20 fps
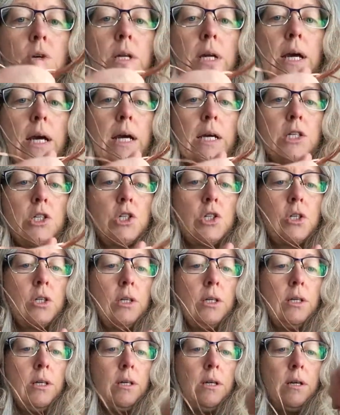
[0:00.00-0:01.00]

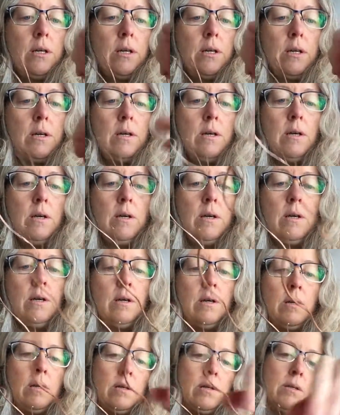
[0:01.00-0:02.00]
actually,
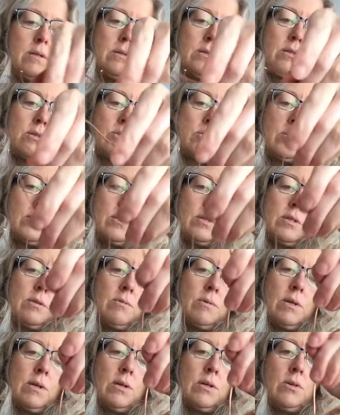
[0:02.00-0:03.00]
I'm just trying to see
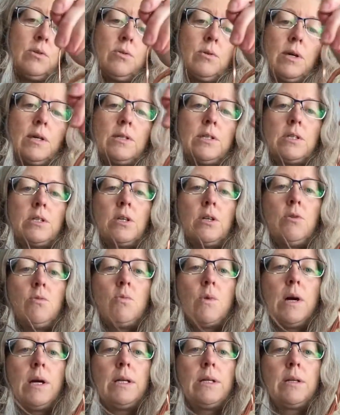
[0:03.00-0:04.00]
what I'm going to do. I'm just going to
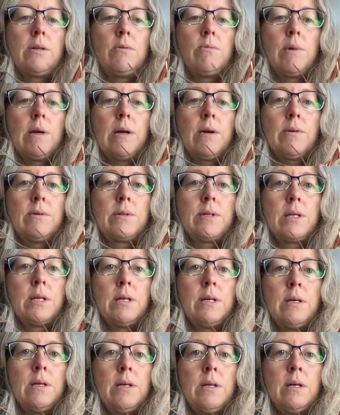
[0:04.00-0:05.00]
wind it around
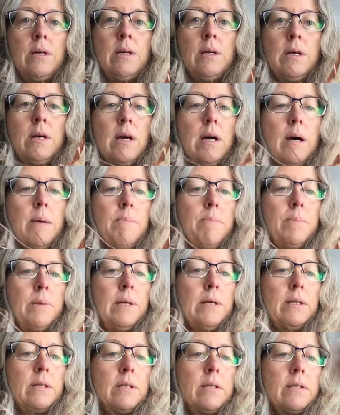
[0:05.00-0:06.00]
up
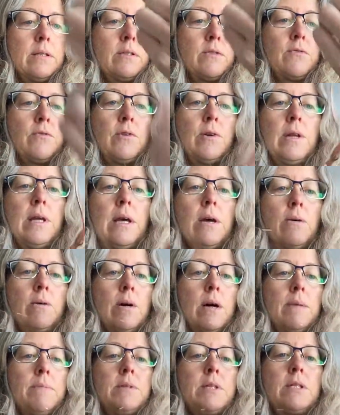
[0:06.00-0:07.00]
like this for now.
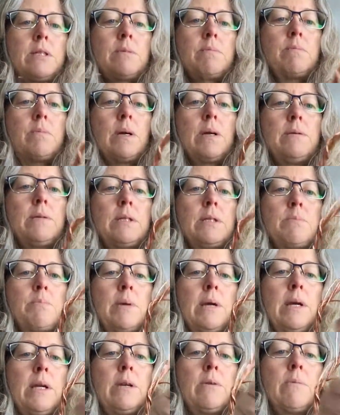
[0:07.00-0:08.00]
I'm just
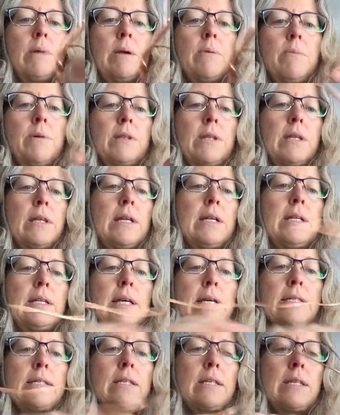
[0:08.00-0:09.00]
playing around with it. And
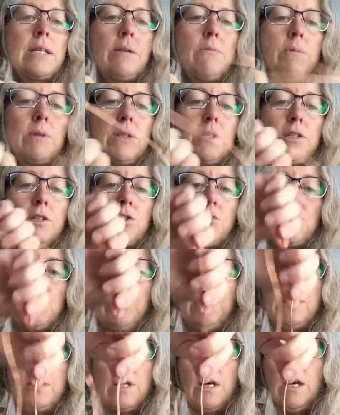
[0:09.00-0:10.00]
that's the thing with these
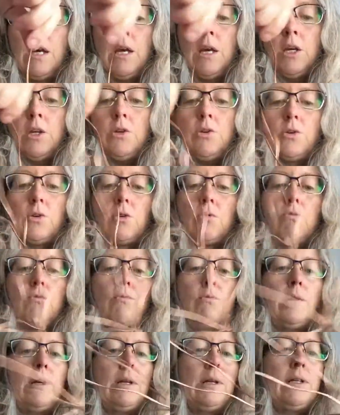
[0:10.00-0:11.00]
trees. You could
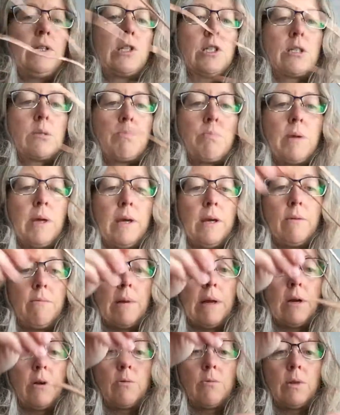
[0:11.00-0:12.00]
really just play
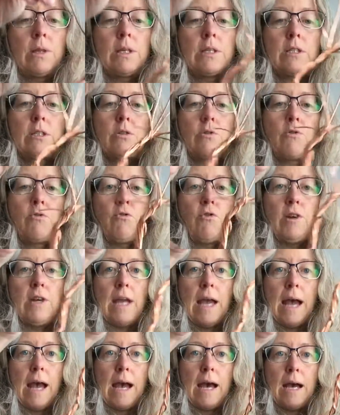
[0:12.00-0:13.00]
around with it. So if
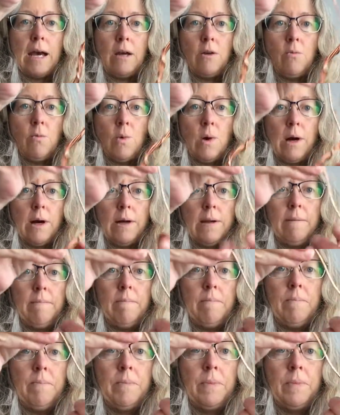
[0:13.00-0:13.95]
we add one,